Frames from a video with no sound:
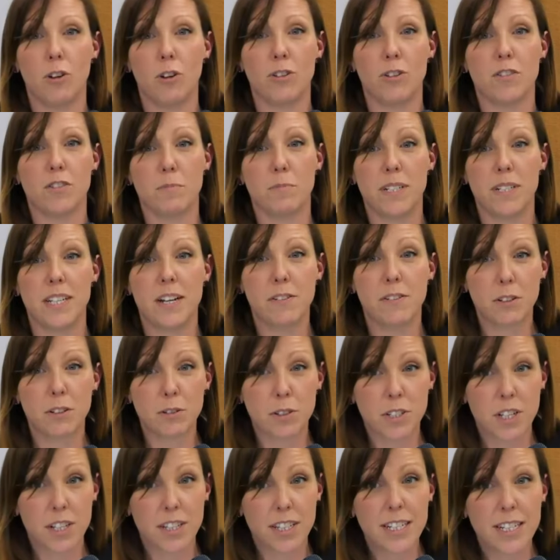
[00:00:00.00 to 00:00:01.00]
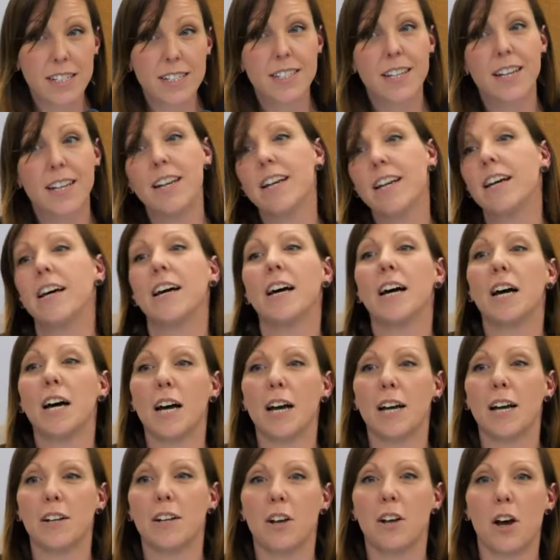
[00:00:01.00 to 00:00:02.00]
have got lots of materials on this,
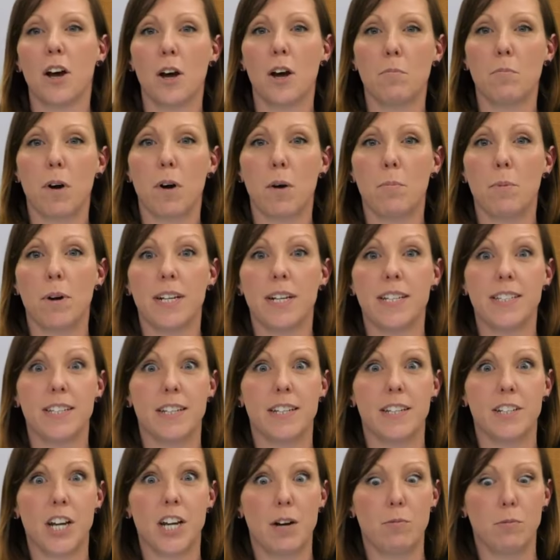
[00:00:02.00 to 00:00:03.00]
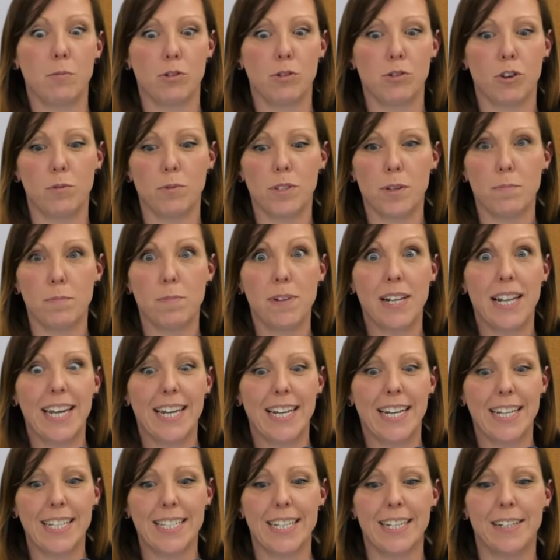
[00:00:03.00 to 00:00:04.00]
and our buddies in the chat will drop some
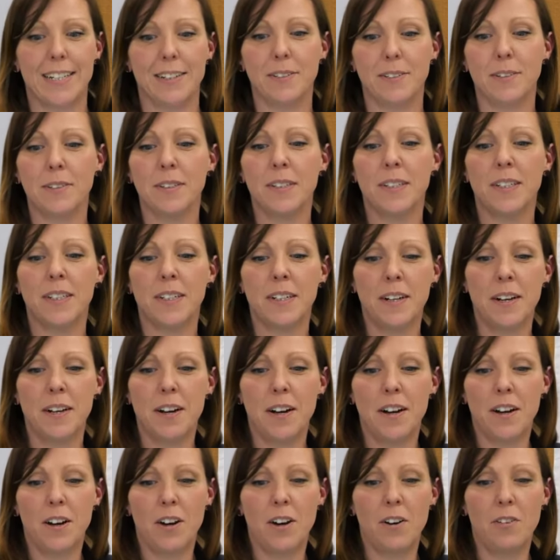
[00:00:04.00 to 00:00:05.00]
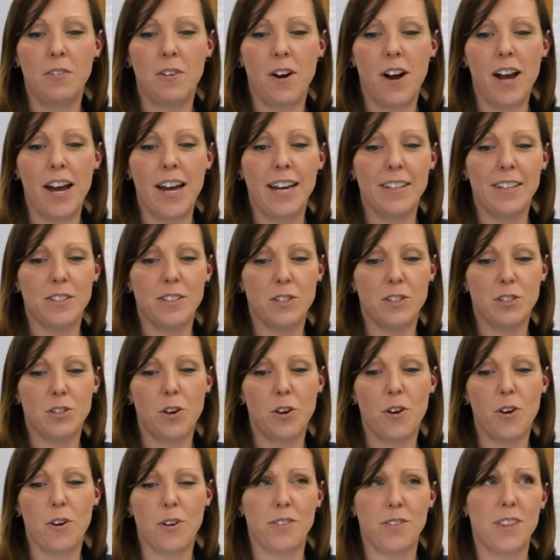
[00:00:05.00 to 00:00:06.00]
links in. All right.
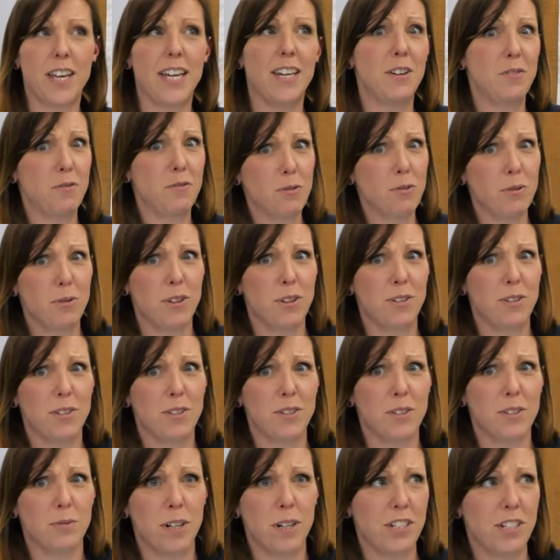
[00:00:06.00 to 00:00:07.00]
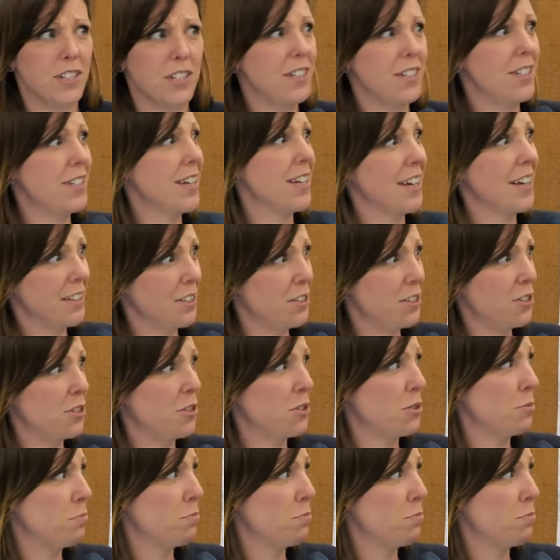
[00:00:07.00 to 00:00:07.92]
So thank you for all those questions and